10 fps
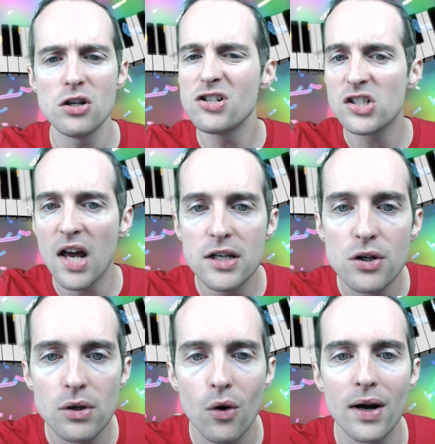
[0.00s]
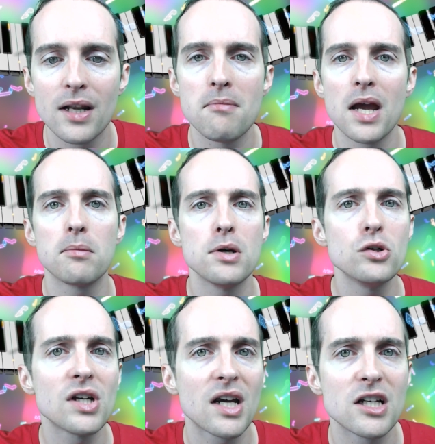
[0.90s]
You said you were going to make
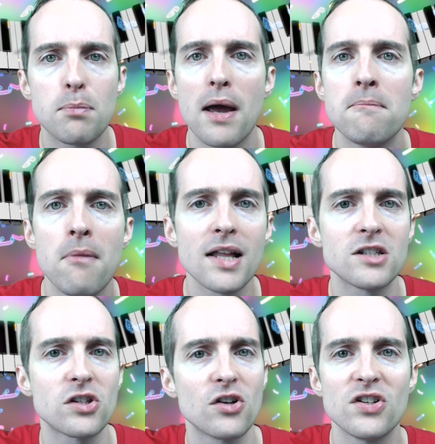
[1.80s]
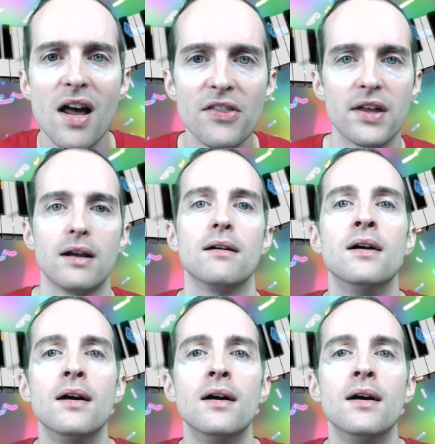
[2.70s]
music. It's been months. There's nothing.